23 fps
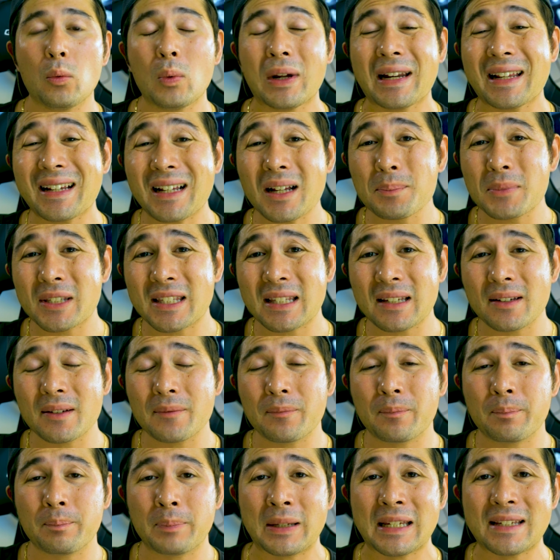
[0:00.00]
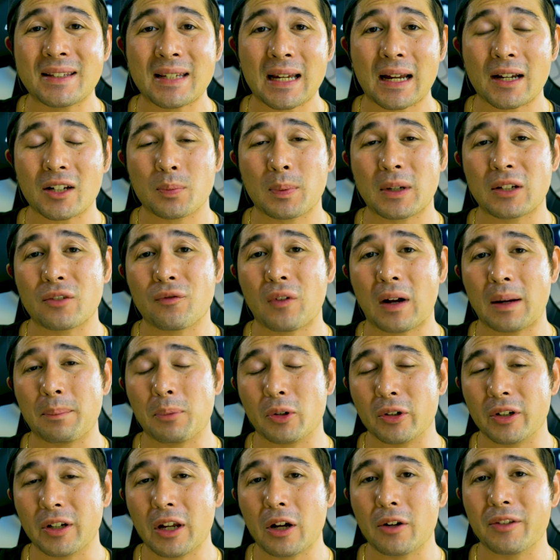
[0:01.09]
when it comes to PCI Express
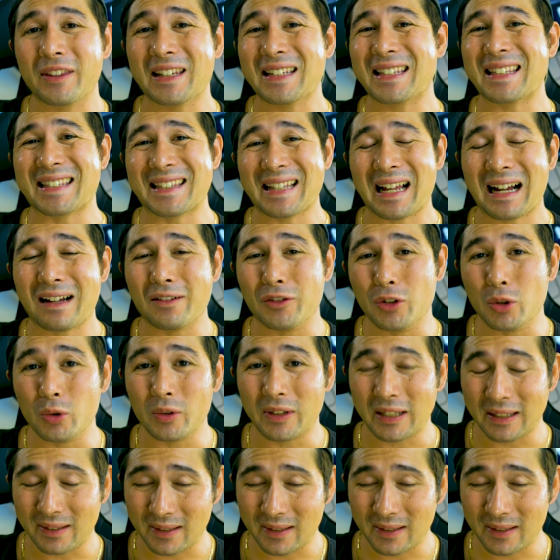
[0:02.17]
5.0, this is not new to